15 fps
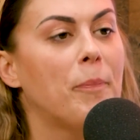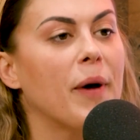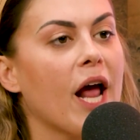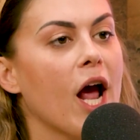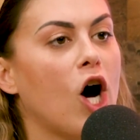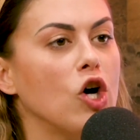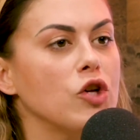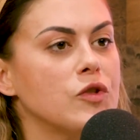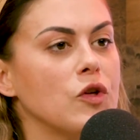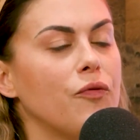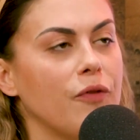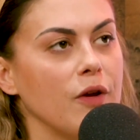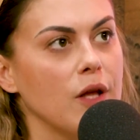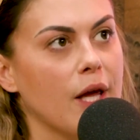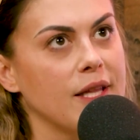But I also
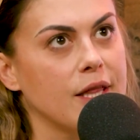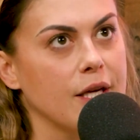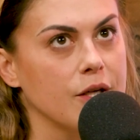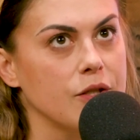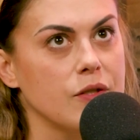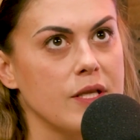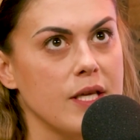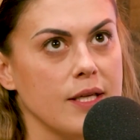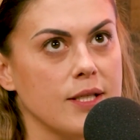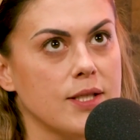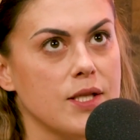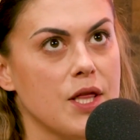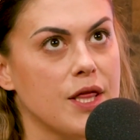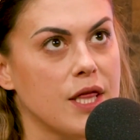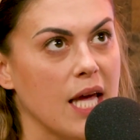feel like there's this
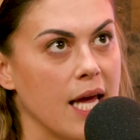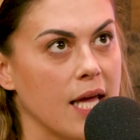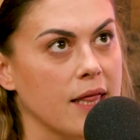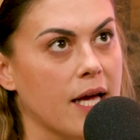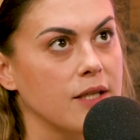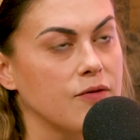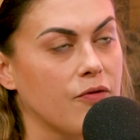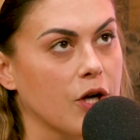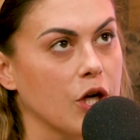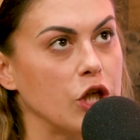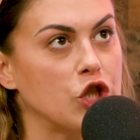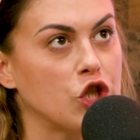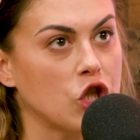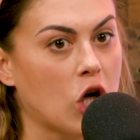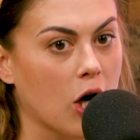thing that is very
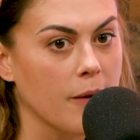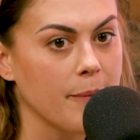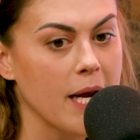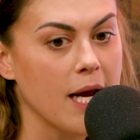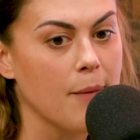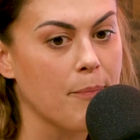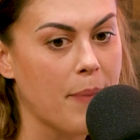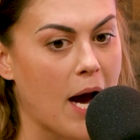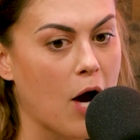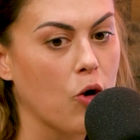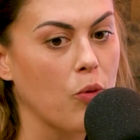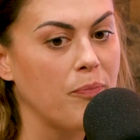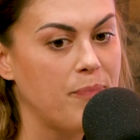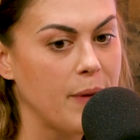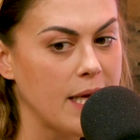charming
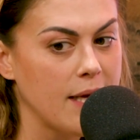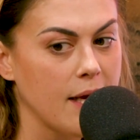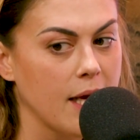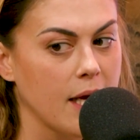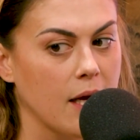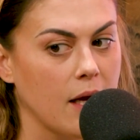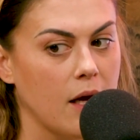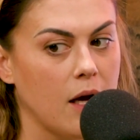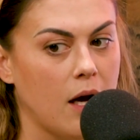about being